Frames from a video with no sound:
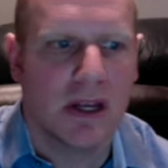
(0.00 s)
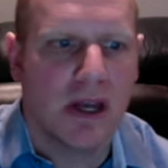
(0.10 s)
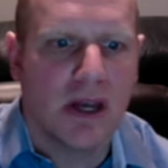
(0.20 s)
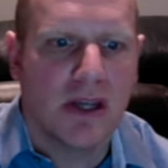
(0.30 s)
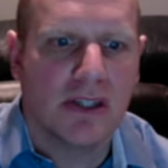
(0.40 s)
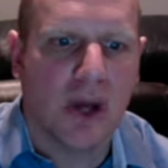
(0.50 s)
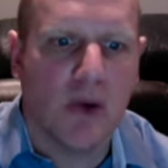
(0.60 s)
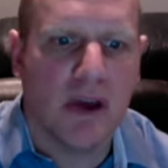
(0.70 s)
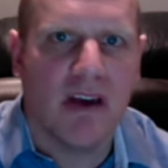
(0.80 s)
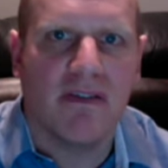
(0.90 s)
So
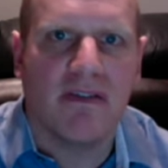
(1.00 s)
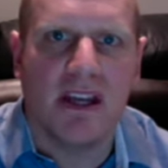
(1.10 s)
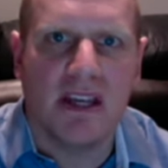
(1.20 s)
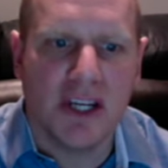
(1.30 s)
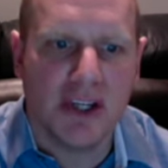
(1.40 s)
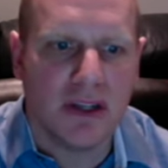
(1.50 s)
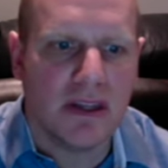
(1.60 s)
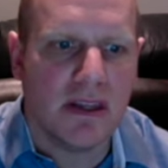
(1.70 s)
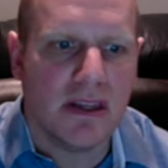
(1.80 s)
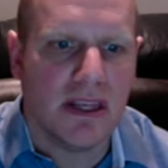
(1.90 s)
if
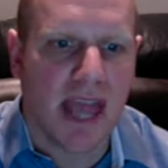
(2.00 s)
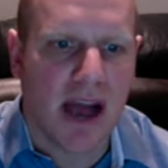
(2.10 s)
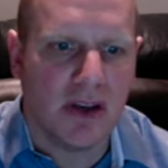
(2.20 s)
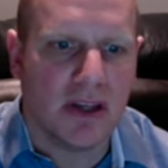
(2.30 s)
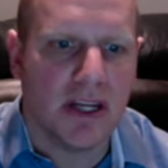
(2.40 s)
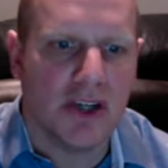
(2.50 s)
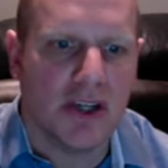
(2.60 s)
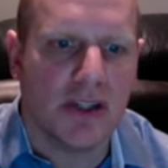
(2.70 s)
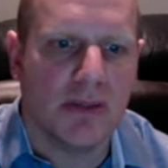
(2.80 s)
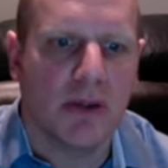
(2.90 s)
initially the
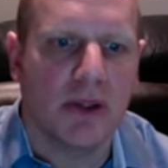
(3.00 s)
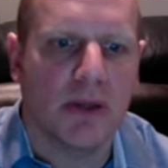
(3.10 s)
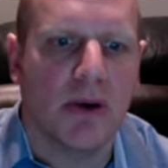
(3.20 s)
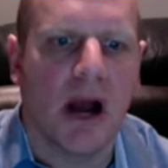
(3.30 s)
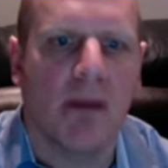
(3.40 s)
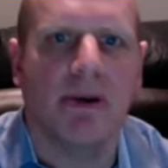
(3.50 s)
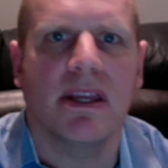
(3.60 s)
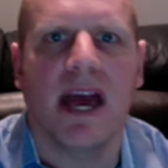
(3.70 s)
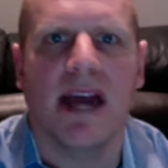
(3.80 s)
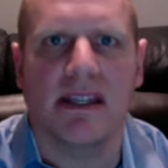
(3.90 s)
calculations put the
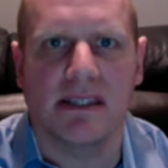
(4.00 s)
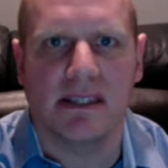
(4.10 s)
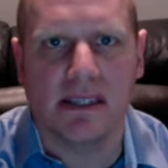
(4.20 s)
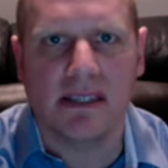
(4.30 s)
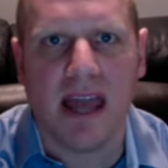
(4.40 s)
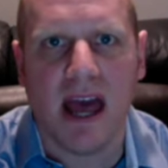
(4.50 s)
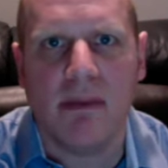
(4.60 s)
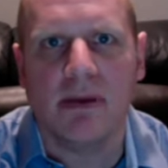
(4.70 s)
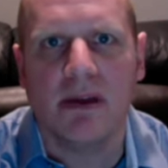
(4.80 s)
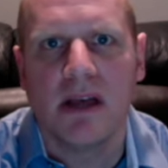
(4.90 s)
property at a 6
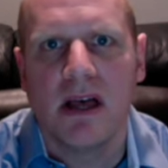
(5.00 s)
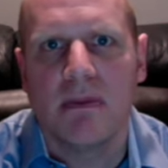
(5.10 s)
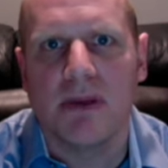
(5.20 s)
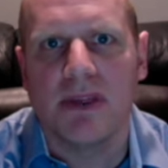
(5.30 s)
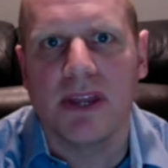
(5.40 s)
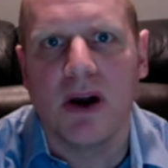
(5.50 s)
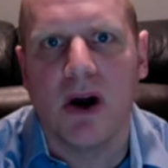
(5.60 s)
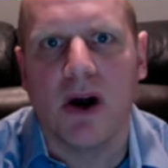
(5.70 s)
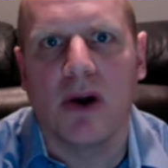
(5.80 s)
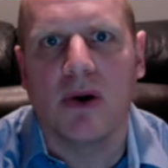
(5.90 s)
cap, but there
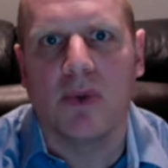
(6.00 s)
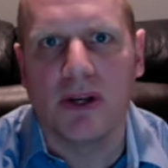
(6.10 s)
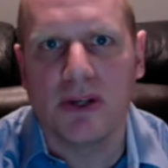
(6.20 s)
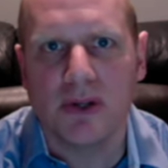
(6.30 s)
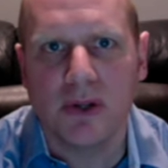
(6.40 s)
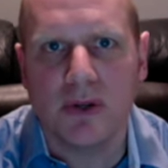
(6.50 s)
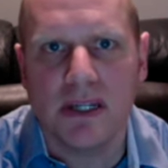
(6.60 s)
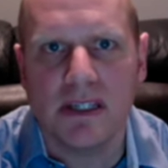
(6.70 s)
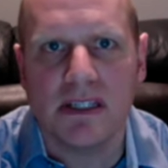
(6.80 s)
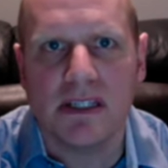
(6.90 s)
are rental
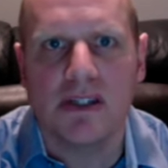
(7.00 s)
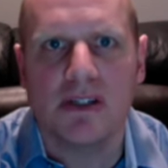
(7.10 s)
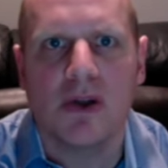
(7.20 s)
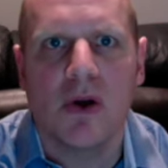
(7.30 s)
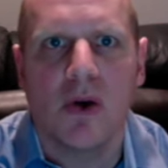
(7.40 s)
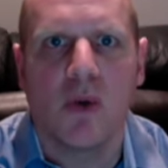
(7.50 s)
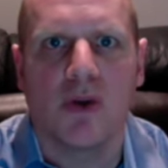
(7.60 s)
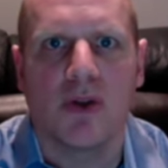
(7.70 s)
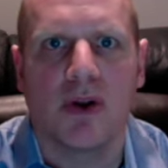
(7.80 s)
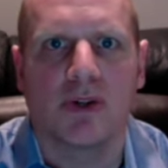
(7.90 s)
increases or
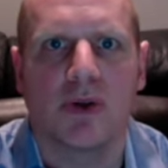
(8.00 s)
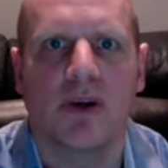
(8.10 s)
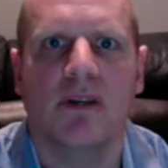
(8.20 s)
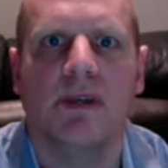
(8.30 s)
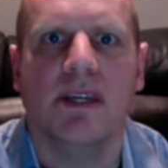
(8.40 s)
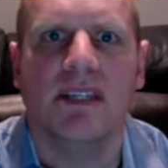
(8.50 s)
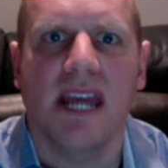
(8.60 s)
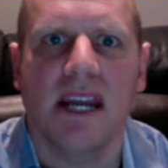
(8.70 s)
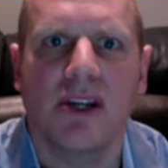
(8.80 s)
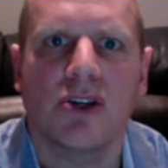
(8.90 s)
there's going to be
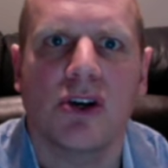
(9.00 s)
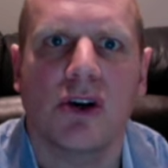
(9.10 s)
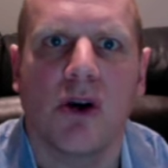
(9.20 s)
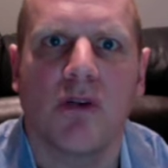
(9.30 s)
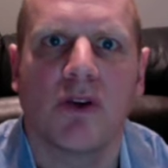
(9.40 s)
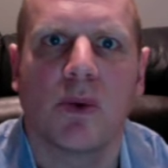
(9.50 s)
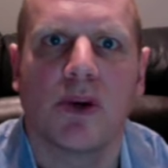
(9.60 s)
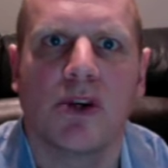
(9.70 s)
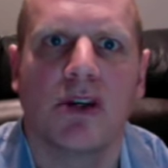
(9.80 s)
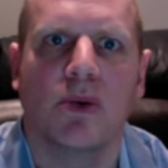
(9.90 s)
tenant turnover where
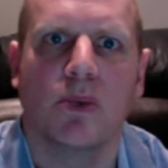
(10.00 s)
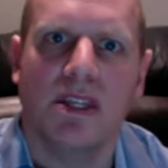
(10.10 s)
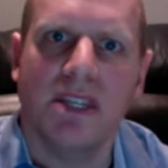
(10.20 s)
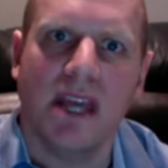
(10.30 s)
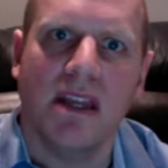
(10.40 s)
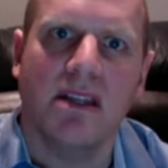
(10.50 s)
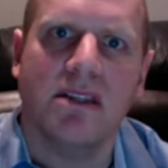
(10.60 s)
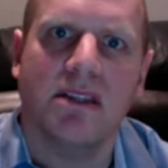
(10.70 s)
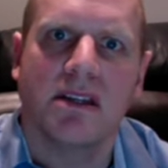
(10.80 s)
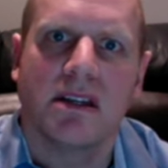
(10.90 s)
you can
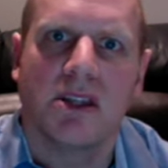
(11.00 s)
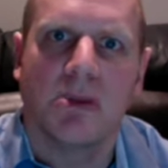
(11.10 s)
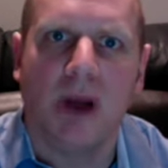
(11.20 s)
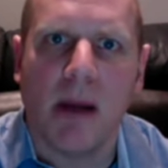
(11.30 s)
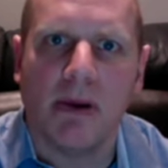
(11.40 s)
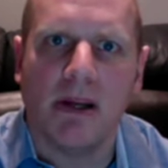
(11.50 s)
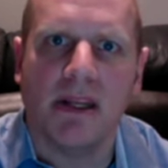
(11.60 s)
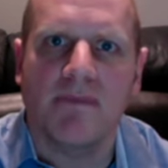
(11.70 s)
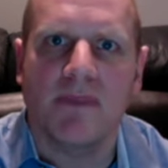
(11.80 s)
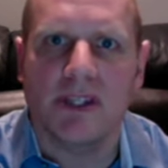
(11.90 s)
re-tenant the
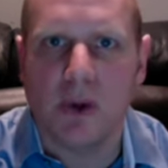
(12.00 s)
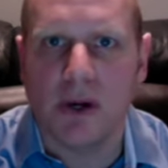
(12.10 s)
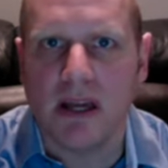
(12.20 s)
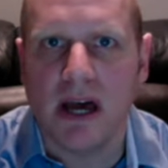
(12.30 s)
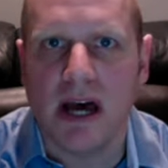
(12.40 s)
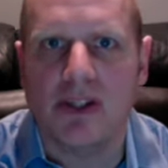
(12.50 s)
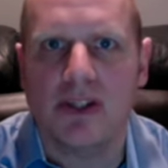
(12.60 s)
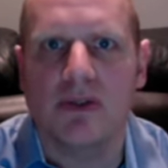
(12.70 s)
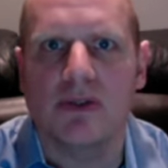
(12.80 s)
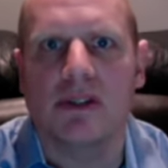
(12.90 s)
property, it's going to cost
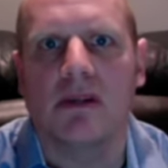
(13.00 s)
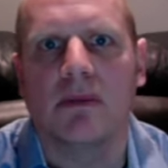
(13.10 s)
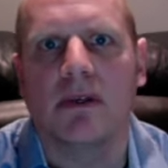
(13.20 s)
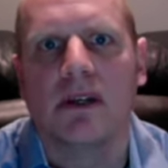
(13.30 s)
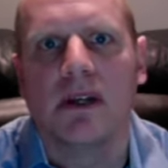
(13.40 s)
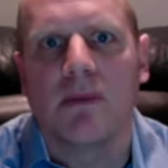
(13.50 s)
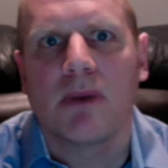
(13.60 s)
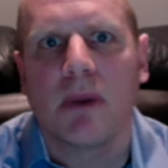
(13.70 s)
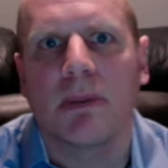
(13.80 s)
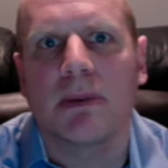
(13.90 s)
you some
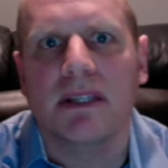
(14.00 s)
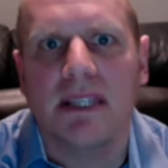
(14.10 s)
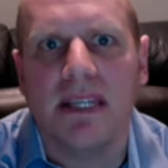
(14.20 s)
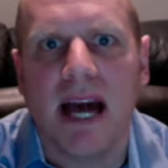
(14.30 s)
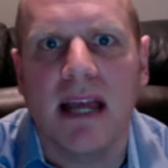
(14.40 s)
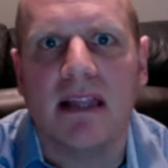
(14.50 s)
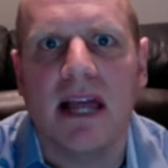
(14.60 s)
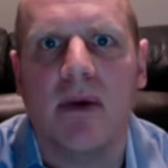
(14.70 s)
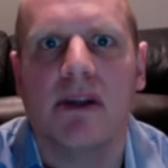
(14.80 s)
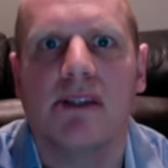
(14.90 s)
probably TI
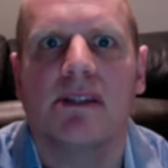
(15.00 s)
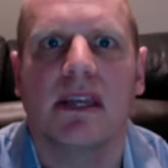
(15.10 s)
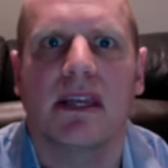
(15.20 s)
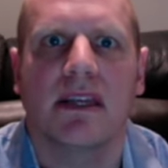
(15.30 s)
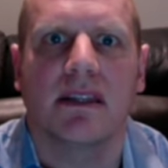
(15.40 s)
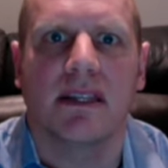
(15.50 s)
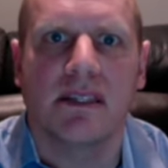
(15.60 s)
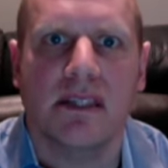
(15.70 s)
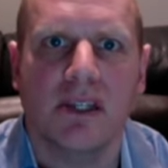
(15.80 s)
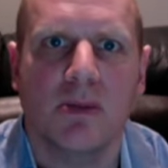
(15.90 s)
allowance and
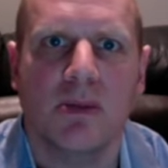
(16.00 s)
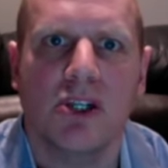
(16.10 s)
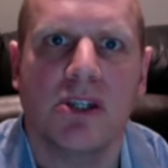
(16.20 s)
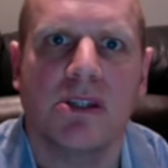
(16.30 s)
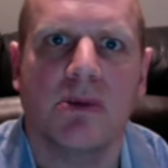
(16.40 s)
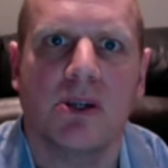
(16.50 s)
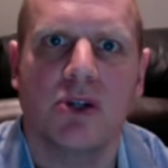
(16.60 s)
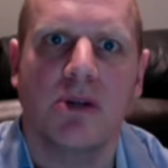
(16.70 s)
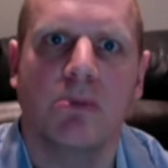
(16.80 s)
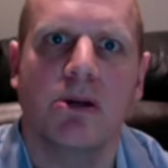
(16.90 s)
leasing commissions, but you
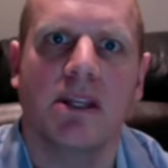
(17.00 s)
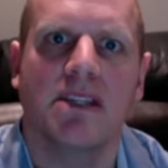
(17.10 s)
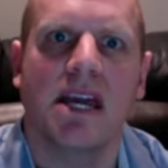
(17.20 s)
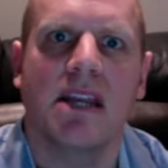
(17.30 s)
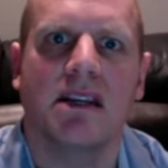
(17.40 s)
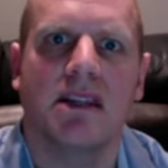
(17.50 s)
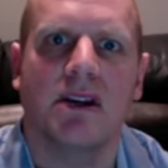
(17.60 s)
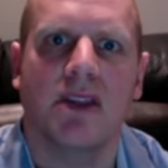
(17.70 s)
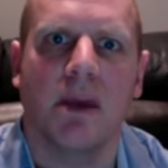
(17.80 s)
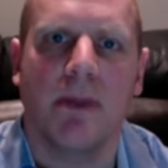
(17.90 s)
can put a tenant in
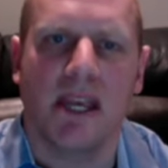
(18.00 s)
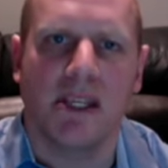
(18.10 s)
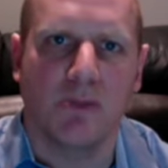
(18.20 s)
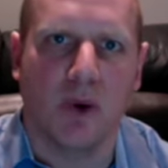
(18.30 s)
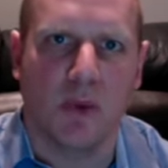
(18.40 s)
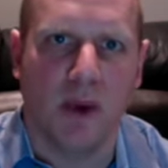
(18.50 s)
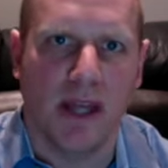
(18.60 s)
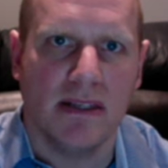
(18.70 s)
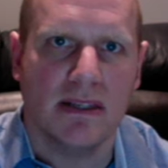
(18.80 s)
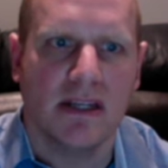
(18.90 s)
there that pays more
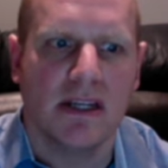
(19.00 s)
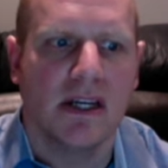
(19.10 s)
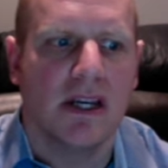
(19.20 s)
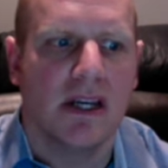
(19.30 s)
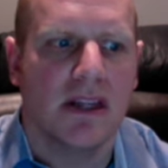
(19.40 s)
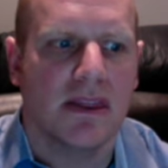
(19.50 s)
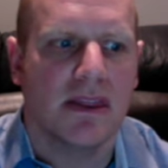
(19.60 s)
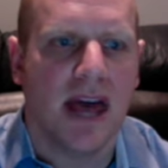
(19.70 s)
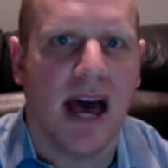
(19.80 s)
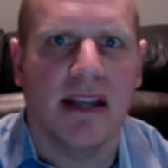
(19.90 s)
rent.
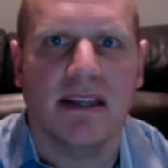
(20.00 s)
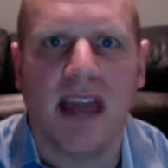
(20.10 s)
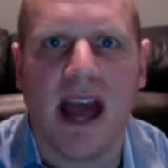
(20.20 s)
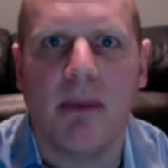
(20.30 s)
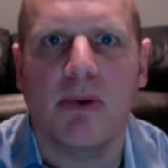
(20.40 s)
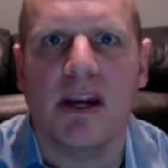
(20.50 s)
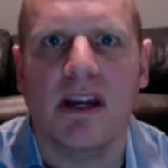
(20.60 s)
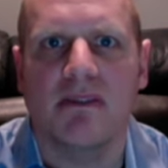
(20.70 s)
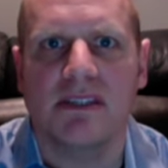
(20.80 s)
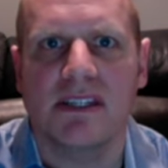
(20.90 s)
That cap rate
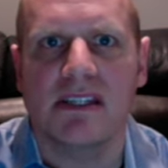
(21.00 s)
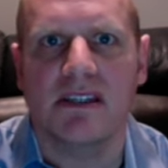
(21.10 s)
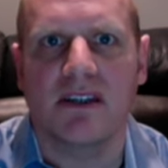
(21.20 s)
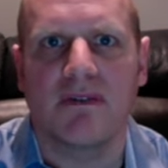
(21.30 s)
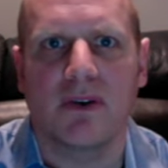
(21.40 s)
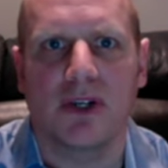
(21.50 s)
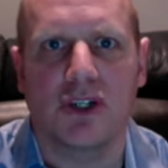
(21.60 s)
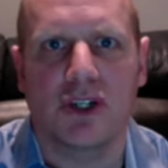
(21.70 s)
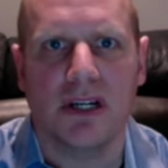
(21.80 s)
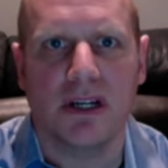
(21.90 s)
of 6 in the
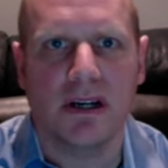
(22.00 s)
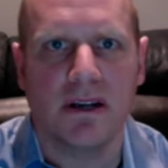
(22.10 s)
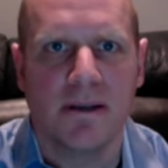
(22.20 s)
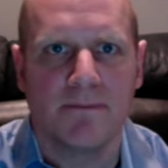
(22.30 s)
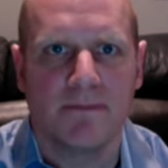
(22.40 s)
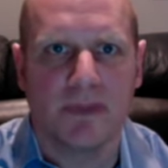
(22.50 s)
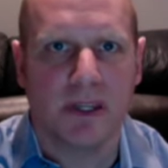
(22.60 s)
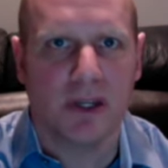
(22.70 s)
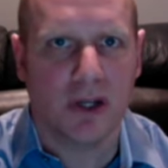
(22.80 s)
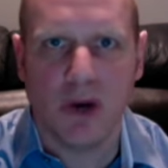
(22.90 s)
first year
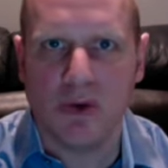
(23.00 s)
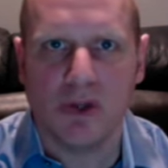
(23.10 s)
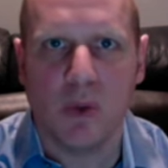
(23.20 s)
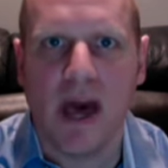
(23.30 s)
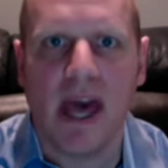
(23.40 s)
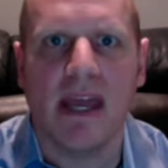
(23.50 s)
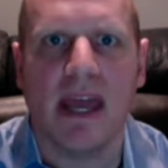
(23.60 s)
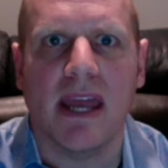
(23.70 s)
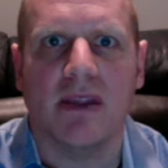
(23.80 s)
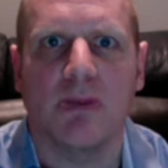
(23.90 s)
goes away
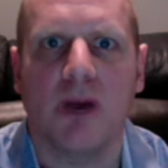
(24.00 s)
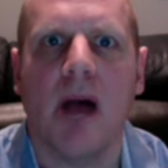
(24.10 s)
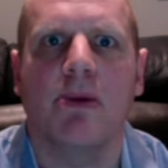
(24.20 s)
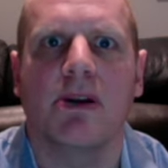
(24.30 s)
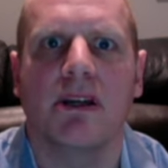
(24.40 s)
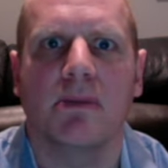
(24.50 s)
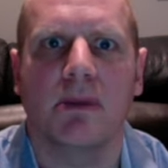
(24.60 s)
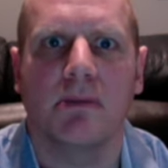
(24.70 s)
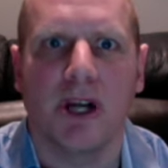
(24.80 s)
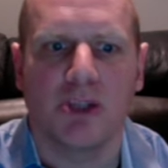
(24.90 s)
and the property can be
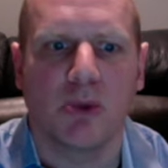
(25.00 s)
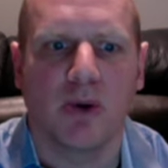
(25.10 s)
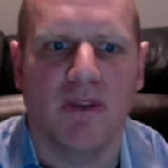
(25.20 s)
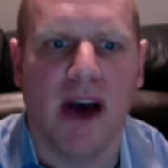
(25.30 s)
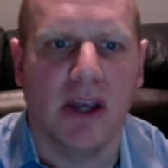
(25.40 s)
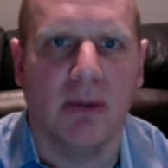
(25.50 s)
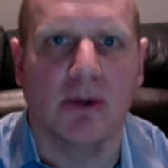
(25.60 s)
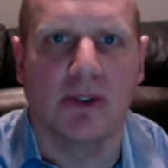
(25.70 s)
much more valuable.